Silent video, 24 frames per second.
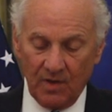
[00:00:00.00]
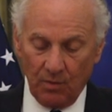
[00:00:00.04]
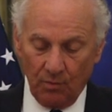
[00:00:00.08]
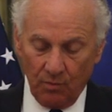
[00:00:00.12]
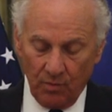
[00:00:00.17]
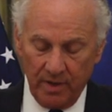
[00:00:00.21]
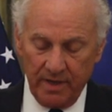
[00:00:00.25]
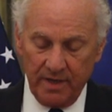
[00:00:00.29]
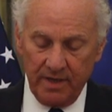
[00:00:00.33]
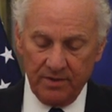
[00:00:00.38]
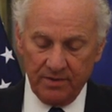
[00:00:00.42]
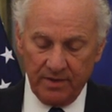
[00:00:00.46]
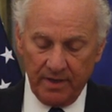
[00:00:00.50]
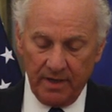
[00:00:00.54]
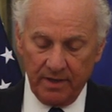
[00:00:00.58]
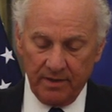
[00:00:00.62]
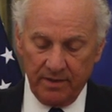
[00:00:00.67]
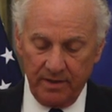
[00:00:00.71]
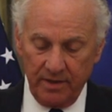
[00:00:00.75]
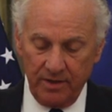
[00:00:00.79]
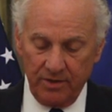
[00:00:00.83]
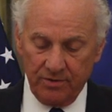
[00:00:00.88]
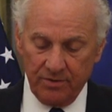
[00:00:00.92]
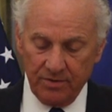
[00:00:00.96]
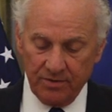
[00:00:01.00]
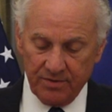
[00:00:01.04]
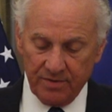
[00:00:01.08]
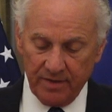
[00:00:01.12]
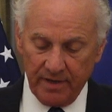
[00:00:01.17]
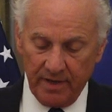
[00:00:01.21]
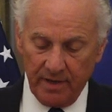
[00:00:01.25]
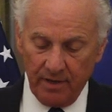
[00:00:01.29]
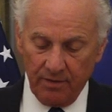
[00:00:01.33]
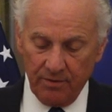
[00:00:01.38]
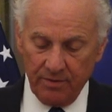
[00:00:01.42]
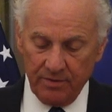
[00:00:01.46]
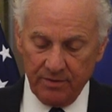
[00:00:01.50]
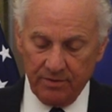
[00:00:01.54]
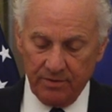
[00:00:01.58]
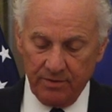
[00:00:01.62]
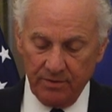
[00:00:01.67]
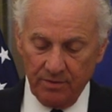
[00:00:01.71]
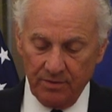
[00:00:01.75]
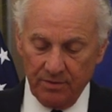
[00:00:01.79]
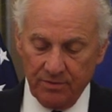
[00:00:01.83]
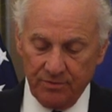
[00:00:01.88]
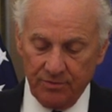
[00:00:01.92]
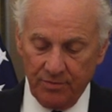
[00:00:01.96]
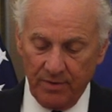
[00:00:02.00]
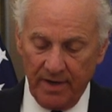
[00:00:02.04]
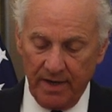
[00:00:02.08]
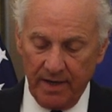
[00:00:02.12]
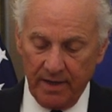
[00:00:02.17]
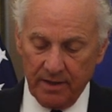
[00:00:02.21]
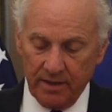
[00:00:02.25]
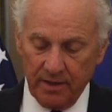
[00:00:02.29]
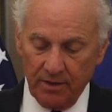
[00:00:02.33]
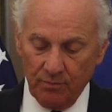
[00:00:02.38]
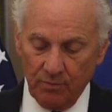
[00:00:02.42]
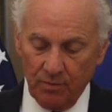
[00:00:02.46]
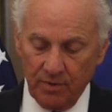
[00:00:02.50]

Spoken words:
raise our teacher salaries to attract and